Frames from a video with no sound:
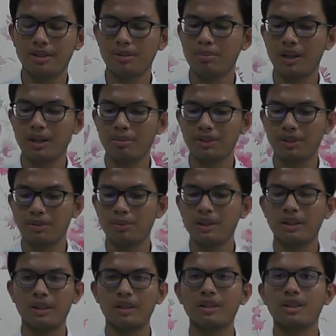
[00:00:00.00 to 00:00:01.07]
to be able to
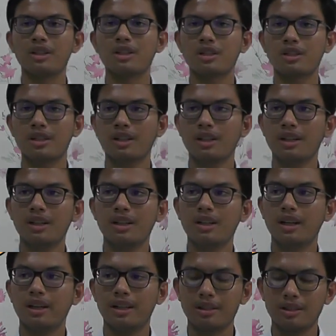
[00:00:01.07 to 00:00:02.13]
speak English.
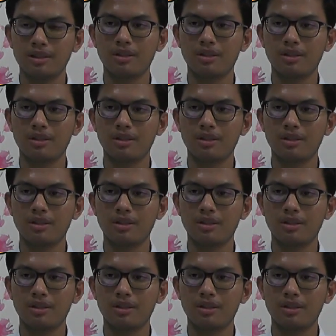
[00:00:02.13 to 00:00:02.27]
It